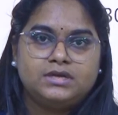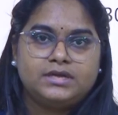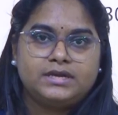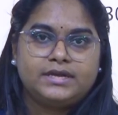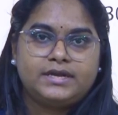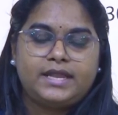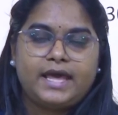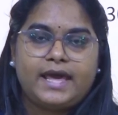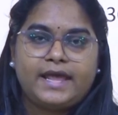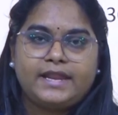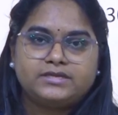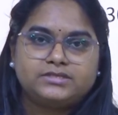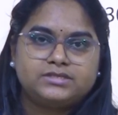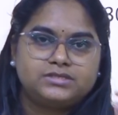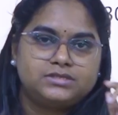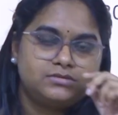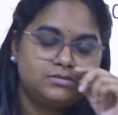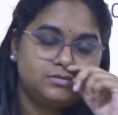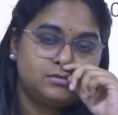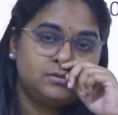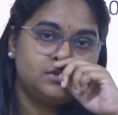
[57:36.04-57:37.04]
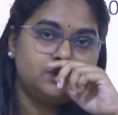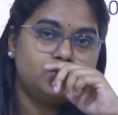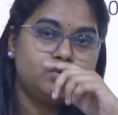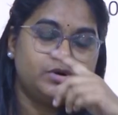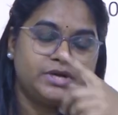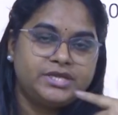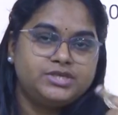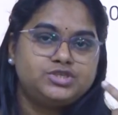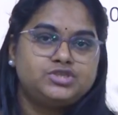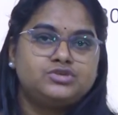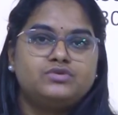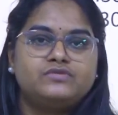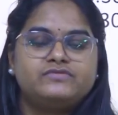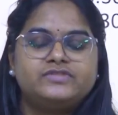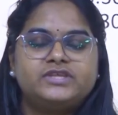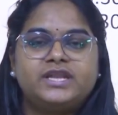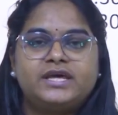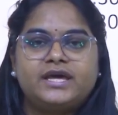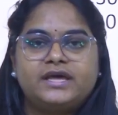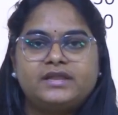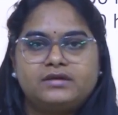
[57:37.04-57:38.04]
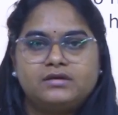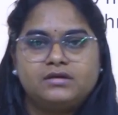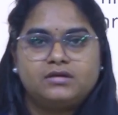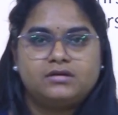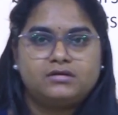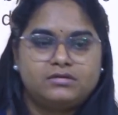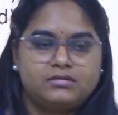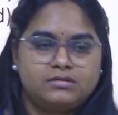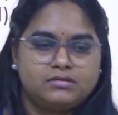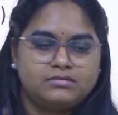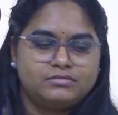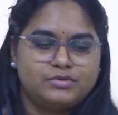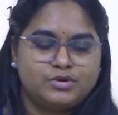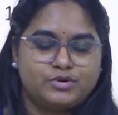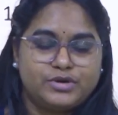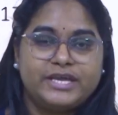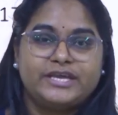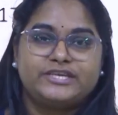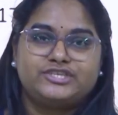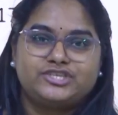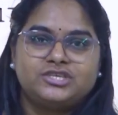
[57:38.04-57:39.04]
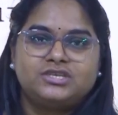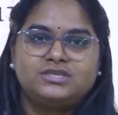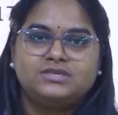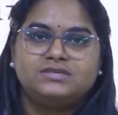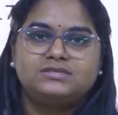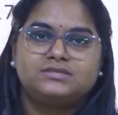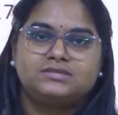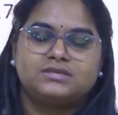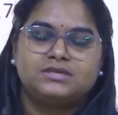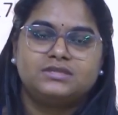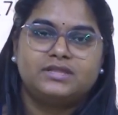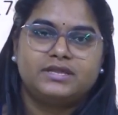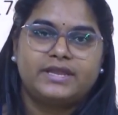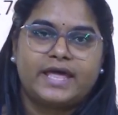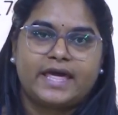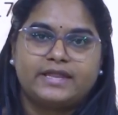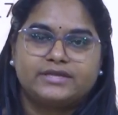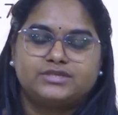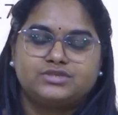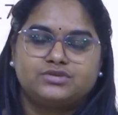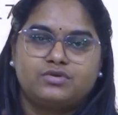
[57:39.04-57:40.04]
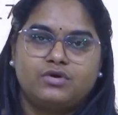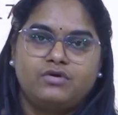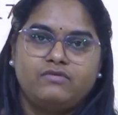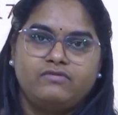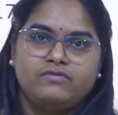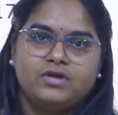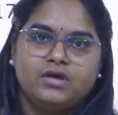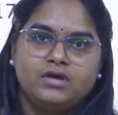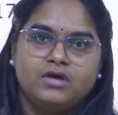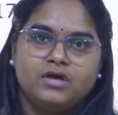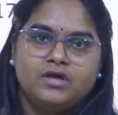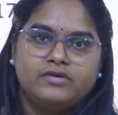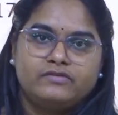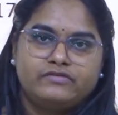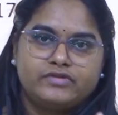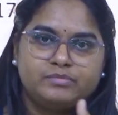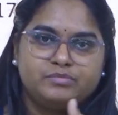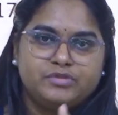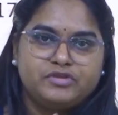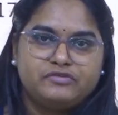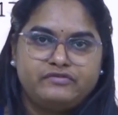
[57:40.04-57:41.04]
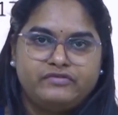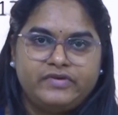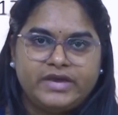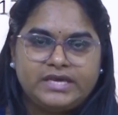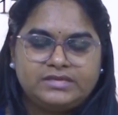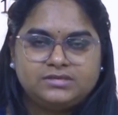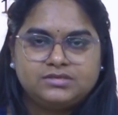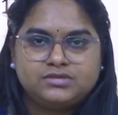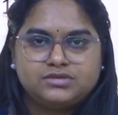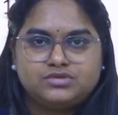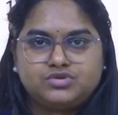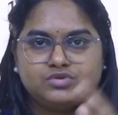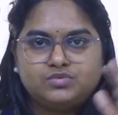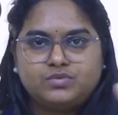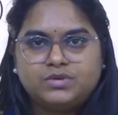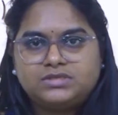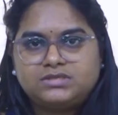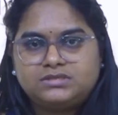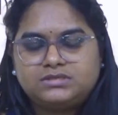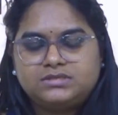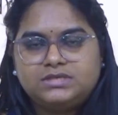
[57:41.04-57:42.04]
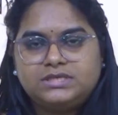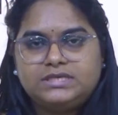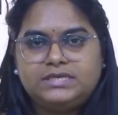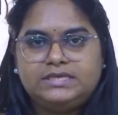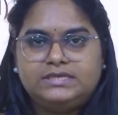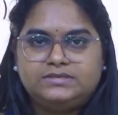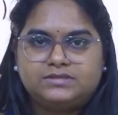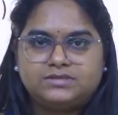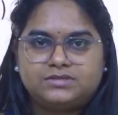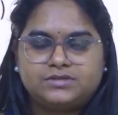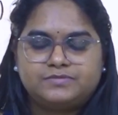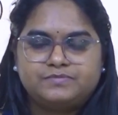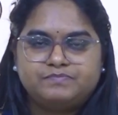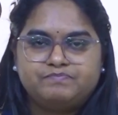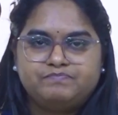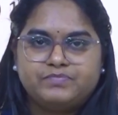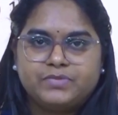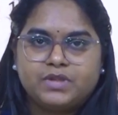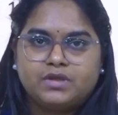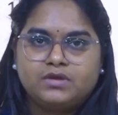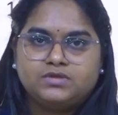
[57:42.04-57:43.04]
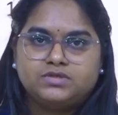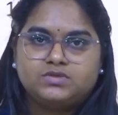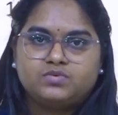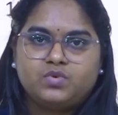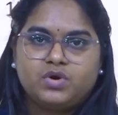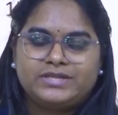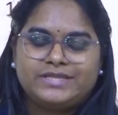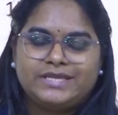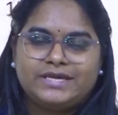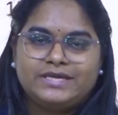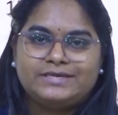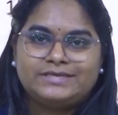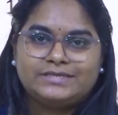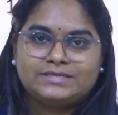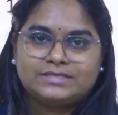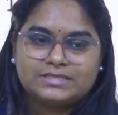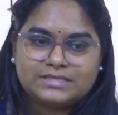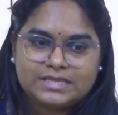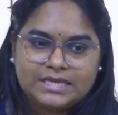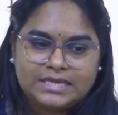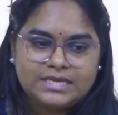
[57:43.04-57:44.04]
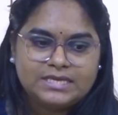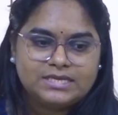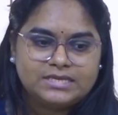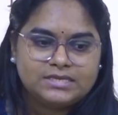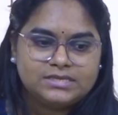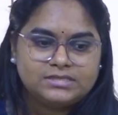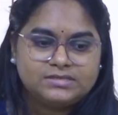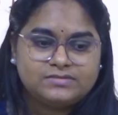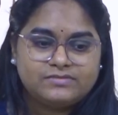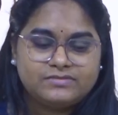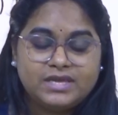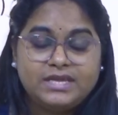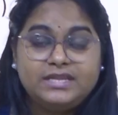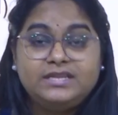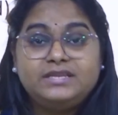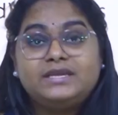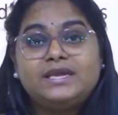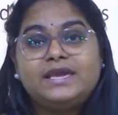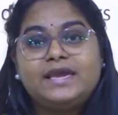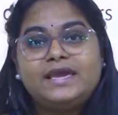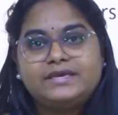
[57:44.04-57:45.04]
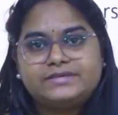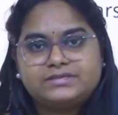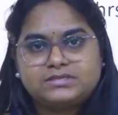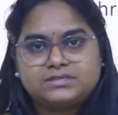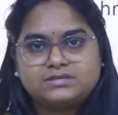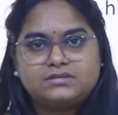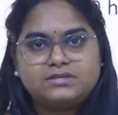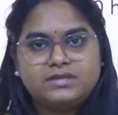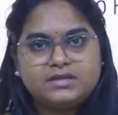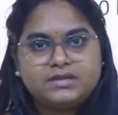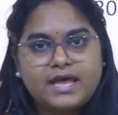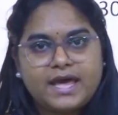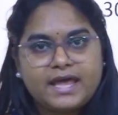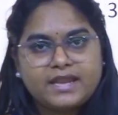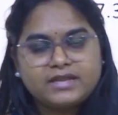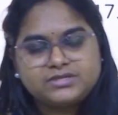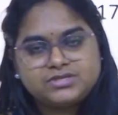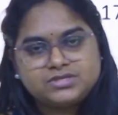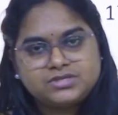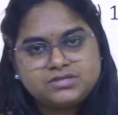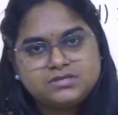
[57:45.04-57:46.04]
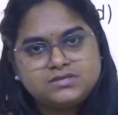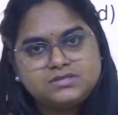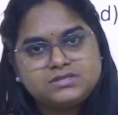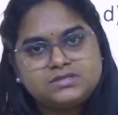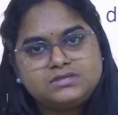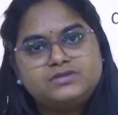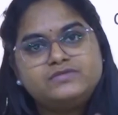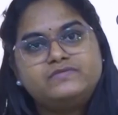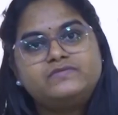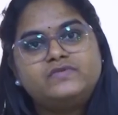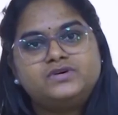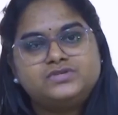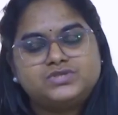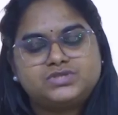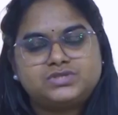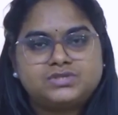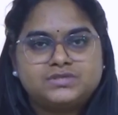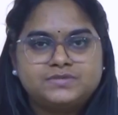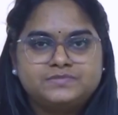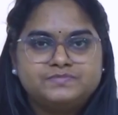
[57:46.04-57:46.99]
direction, the rotation of the rotation is in the direction of from the west towards the east. So what they are saying is, in case the direction is reversed